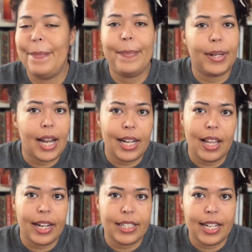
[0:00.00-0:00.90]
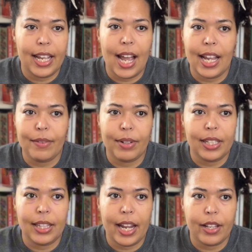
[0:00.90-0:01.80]
But I liked it. I
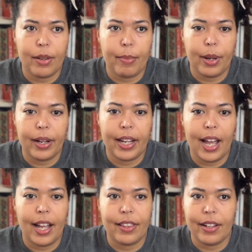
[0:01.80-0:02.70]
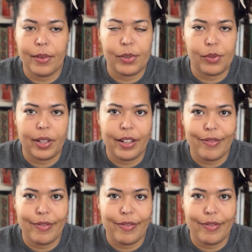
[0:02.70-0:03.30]
really liked the book. I thought it was really